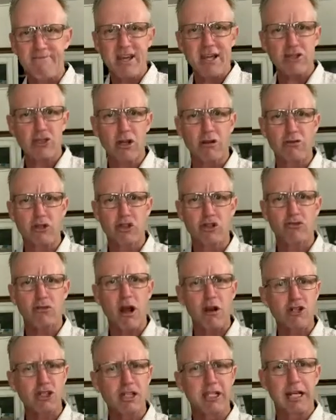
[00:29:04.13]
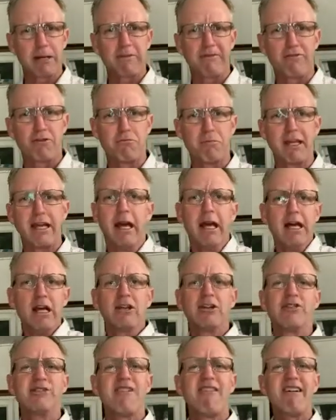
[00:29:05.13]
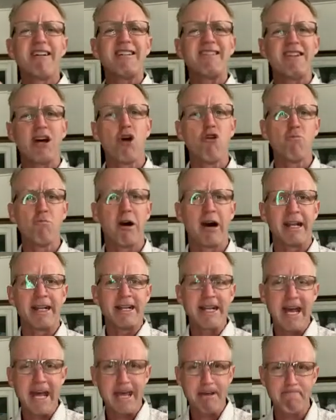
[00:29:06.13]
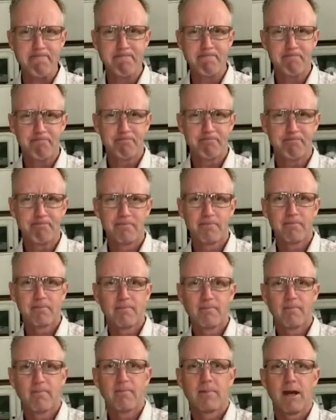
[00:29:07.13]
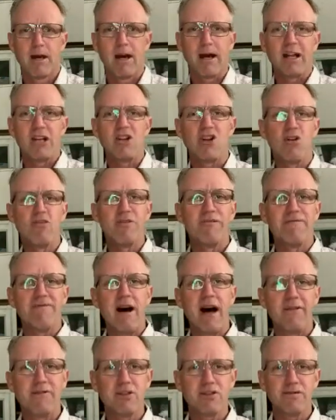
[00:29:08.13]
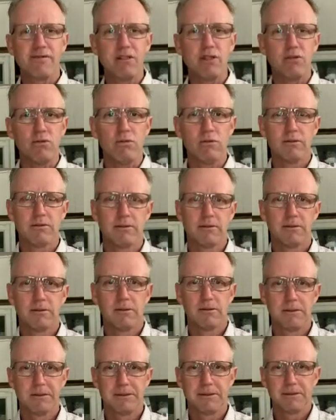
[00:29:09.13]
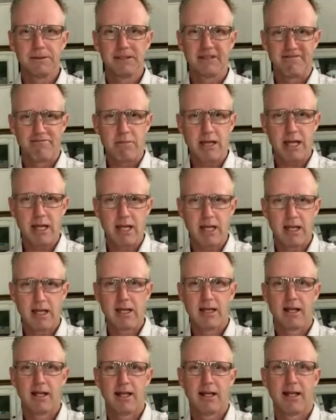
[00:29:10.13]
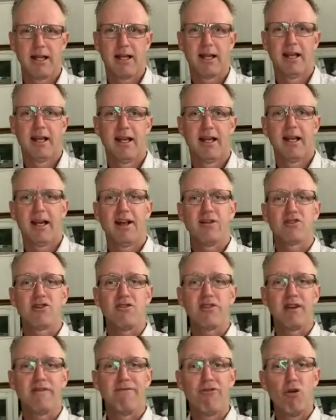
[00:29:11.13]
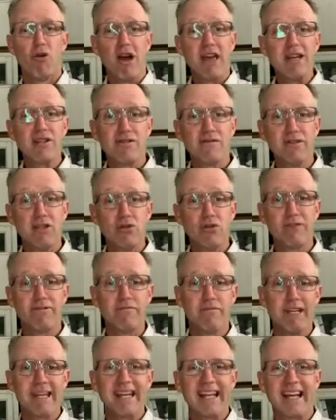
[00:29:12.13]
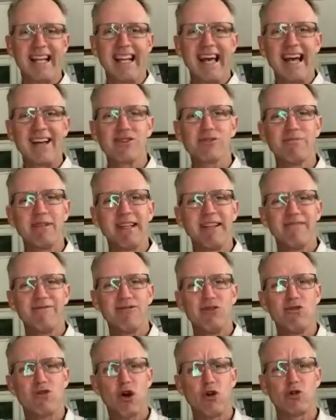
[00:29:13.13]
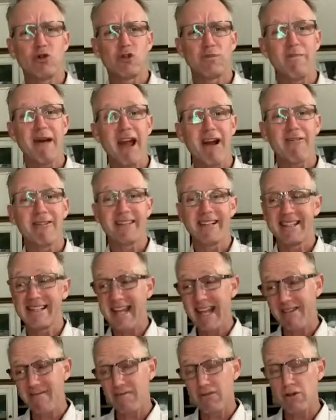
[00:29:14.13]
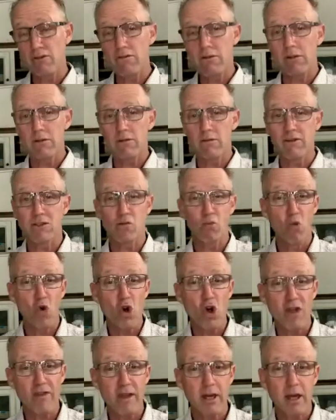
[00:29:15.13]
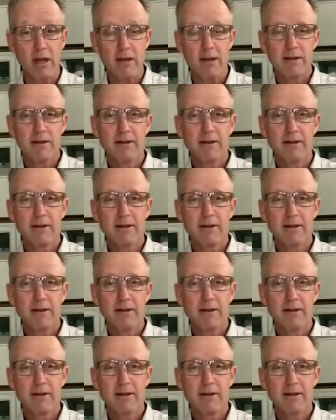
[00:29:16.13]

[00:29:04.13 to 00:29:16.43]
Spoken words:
there's no destruction coming from me because I know my name. I know the Father's view of me. And so therefore, his view of me allows me to view those Samaritans and view you as worthy